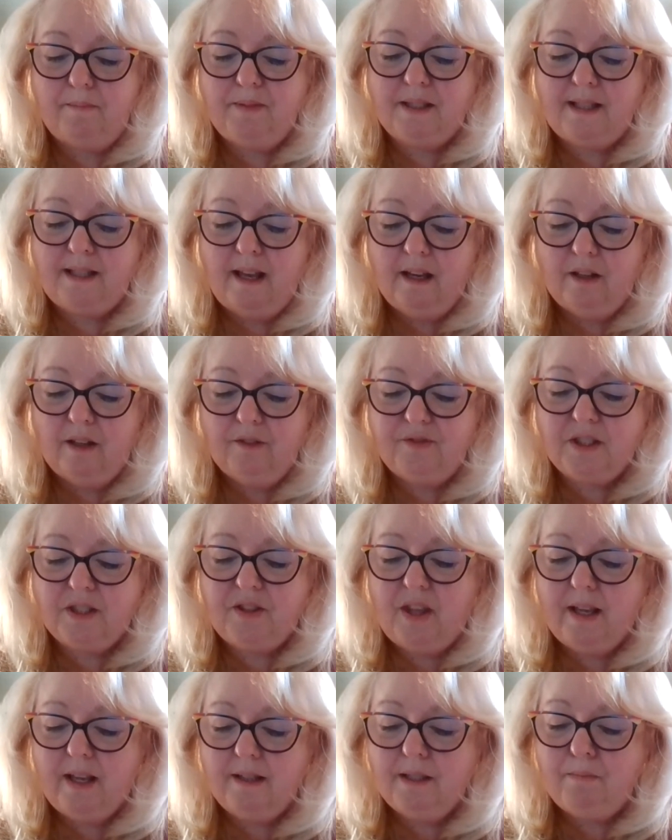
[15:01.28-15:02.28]
themselves,
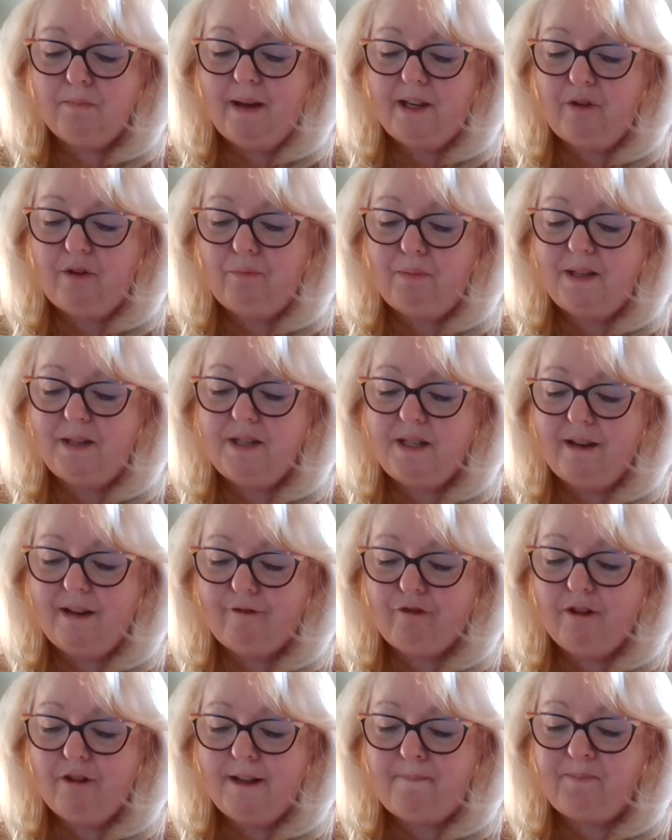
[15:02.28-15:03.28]
things might have been
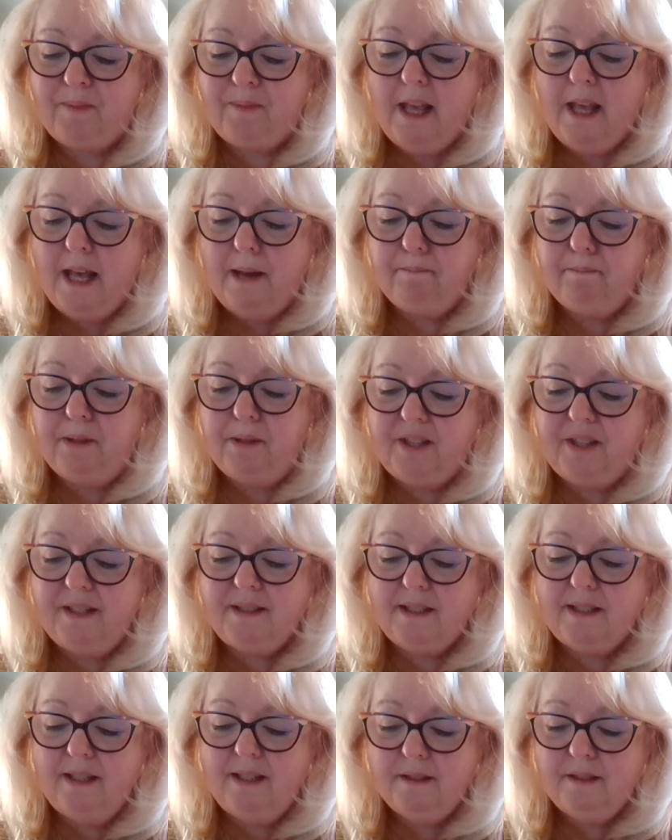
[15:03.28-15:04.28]
different. But
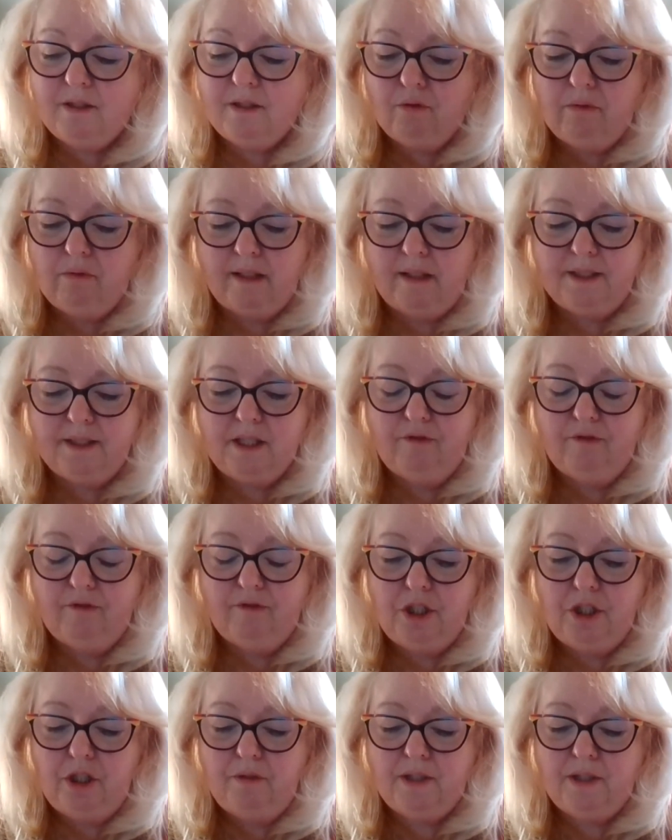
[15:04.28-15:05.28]
this is a
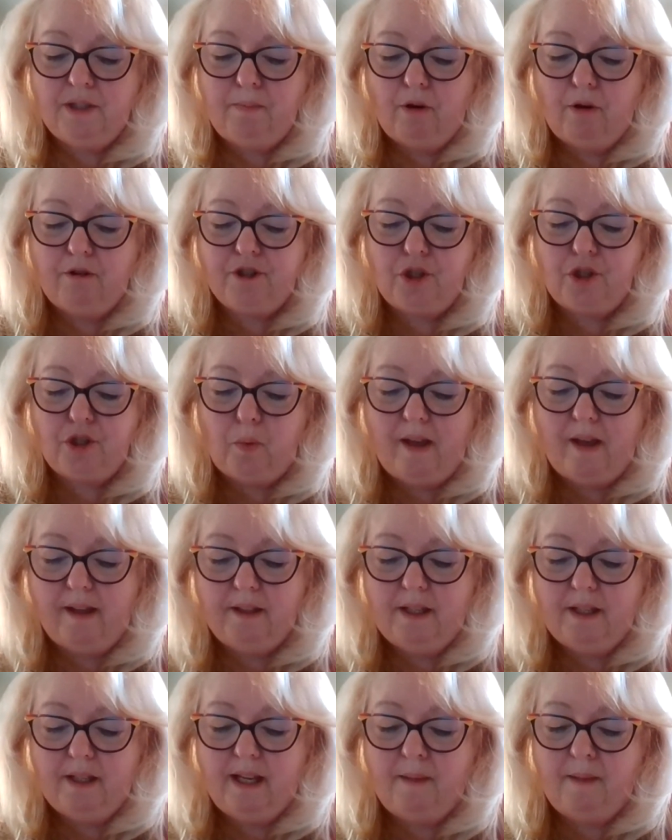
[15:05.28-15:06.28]
relatively new
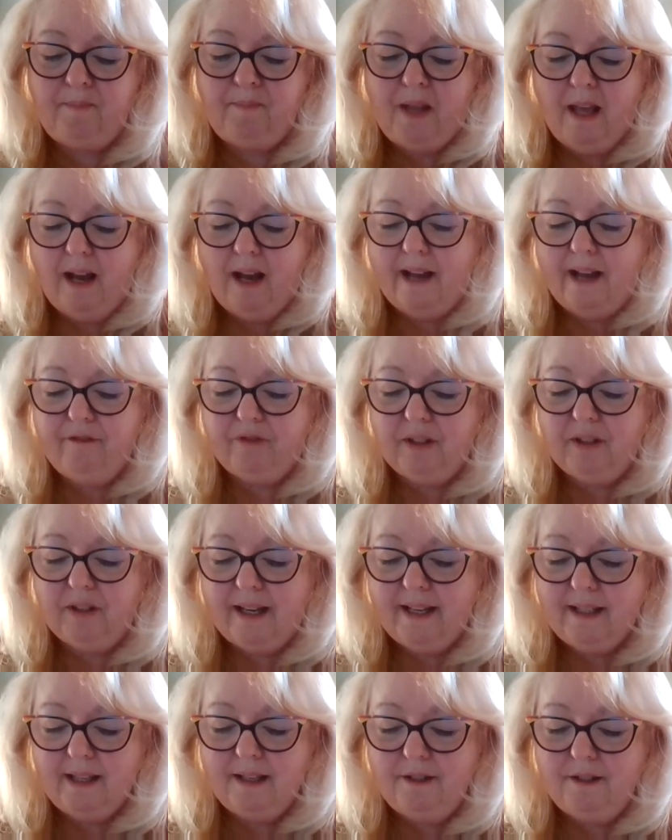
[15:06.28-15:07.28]
spirituality I've
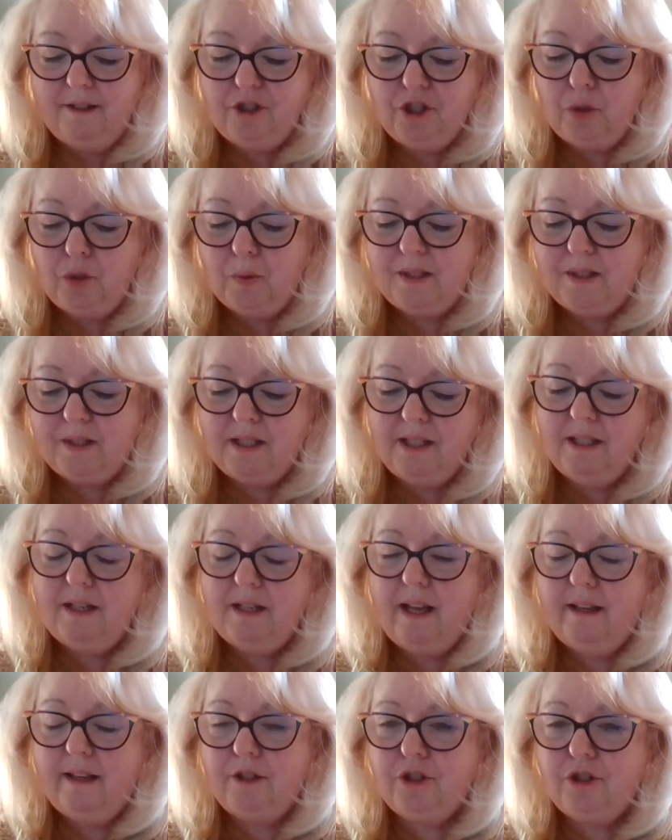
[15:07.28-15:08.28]
likened to a
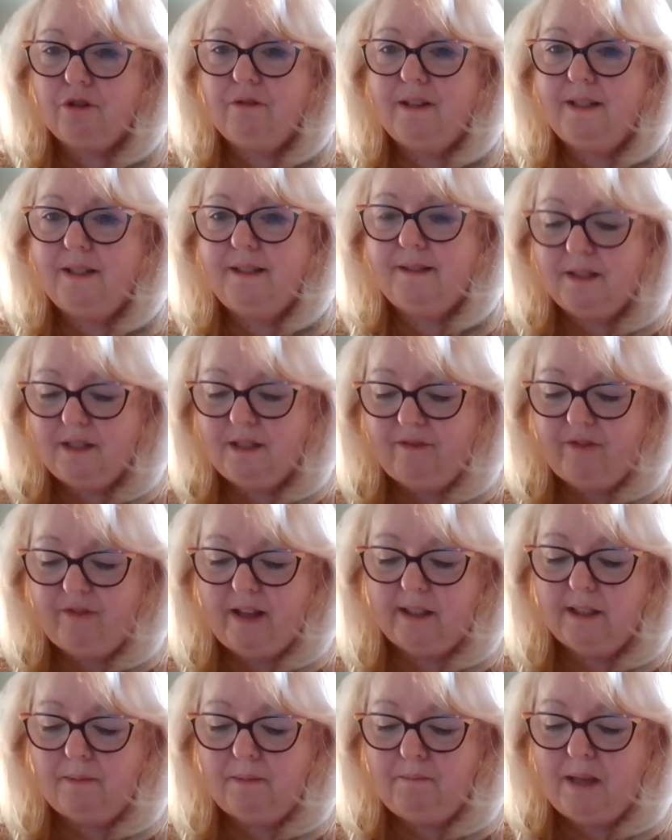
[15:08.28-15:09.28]
teenager in its
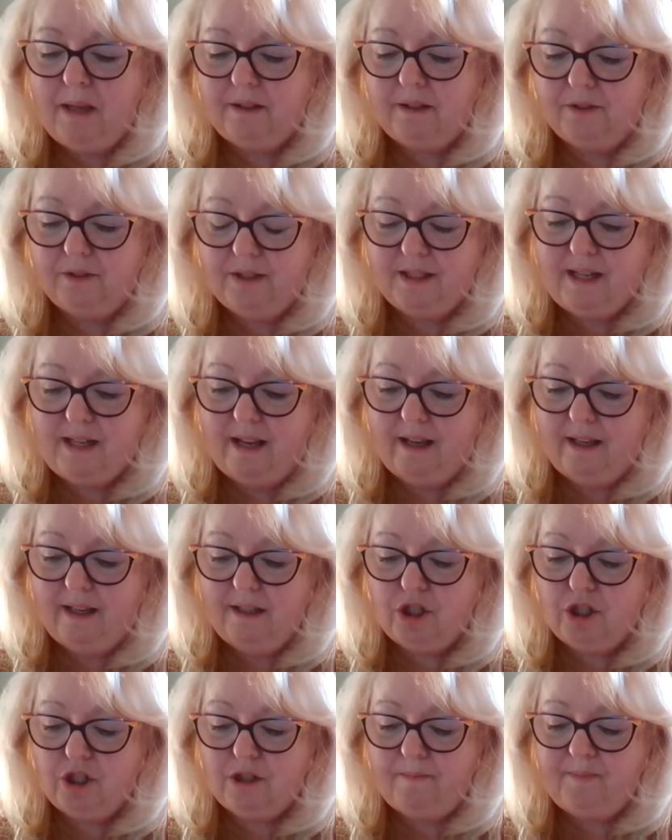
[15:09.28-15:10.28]
developmental
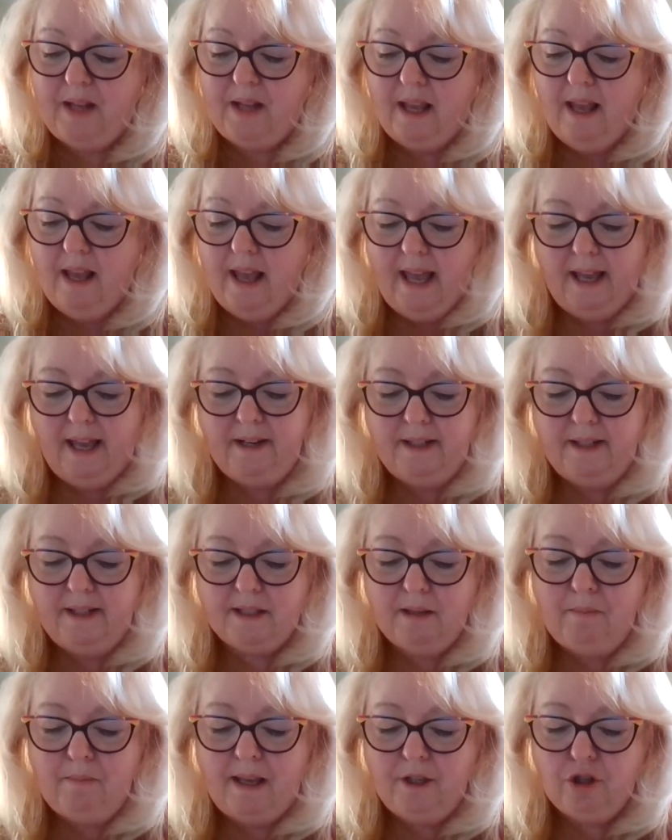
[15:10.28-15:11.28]
stage. And
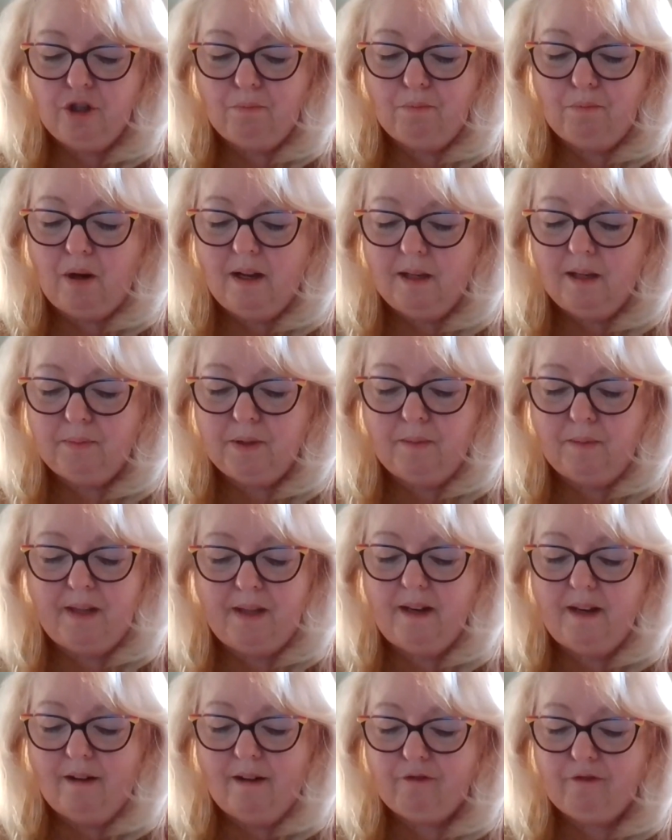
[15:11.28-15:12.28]
it's a major problem
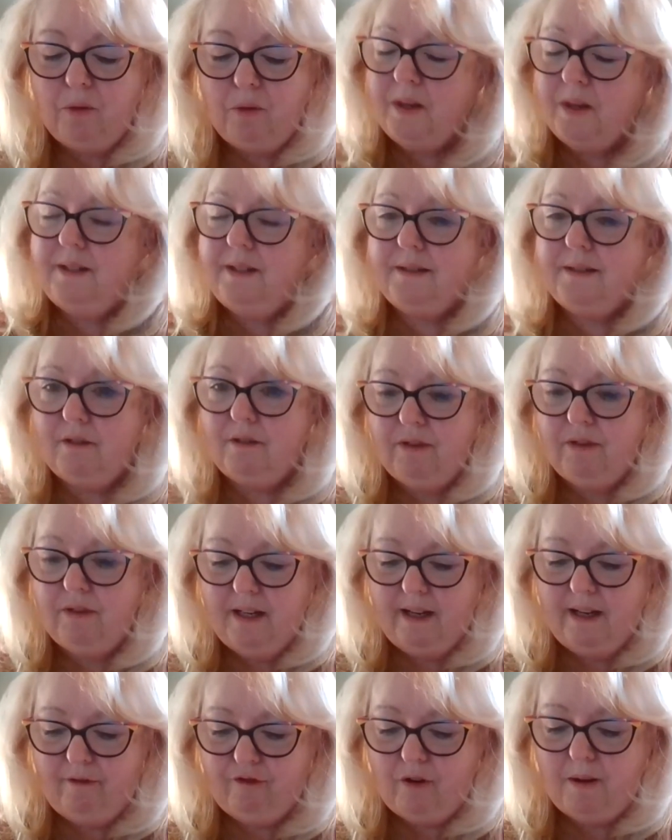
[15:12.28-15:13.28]
that everyone isn't
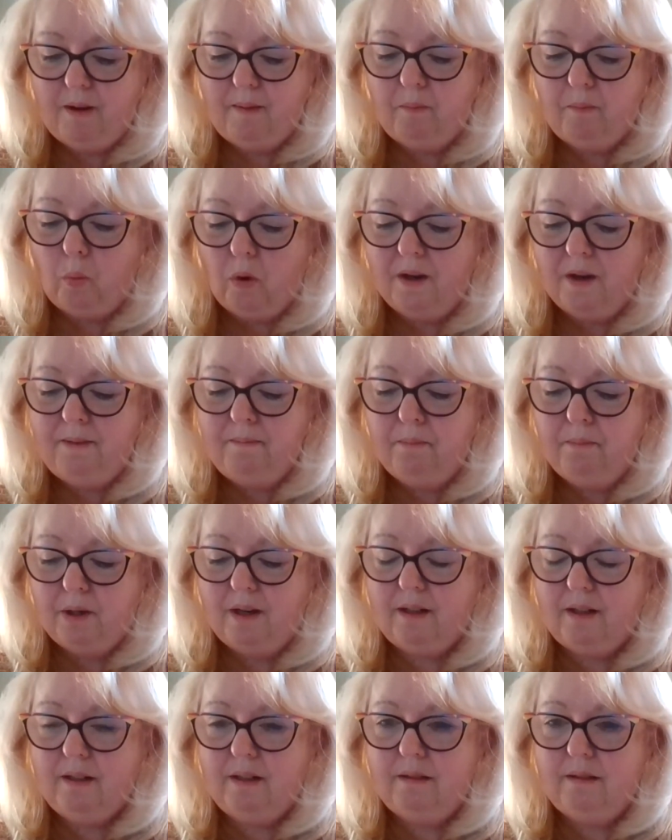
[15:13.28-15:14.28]
reading from one
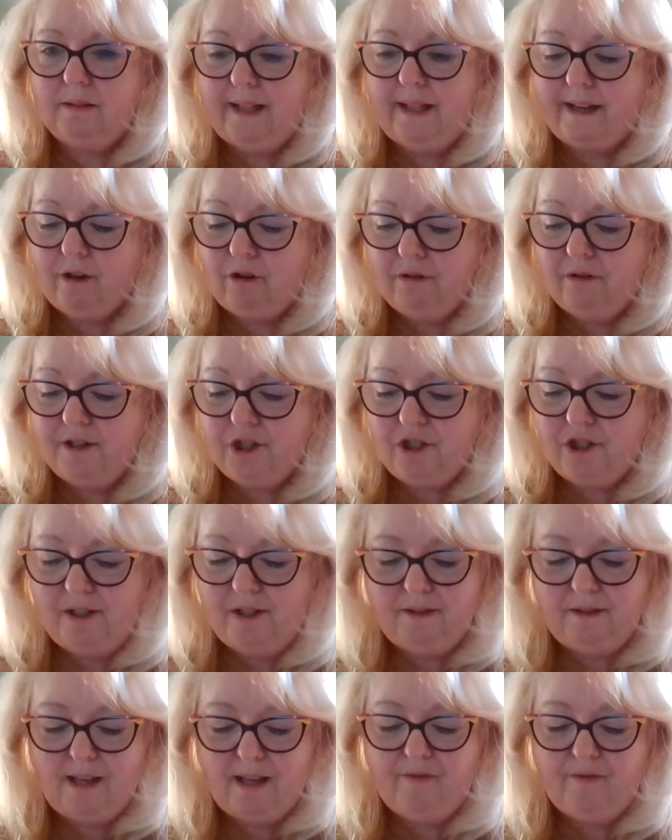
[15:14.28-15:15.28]
book, like
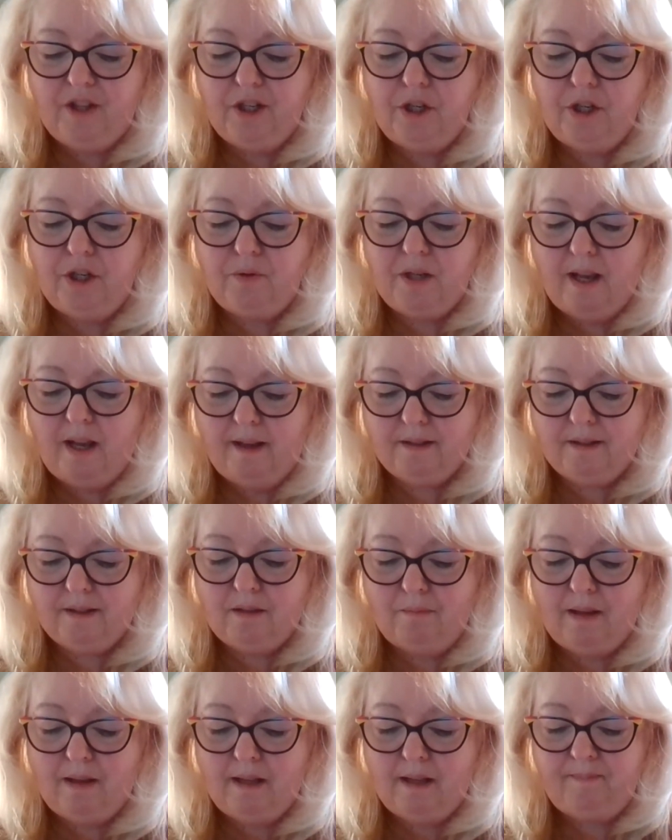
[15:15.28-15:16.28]
Christians have the New
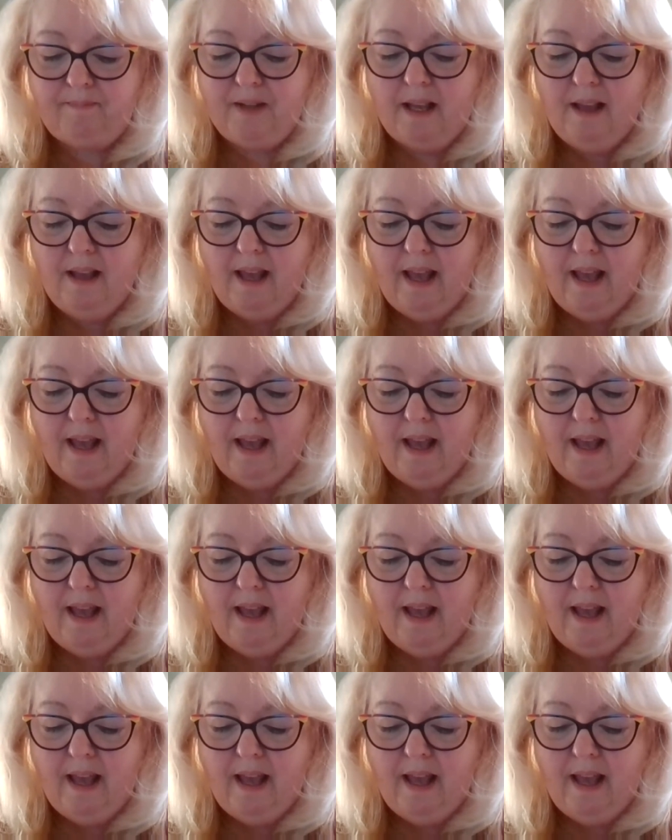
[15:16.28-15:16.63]
Testament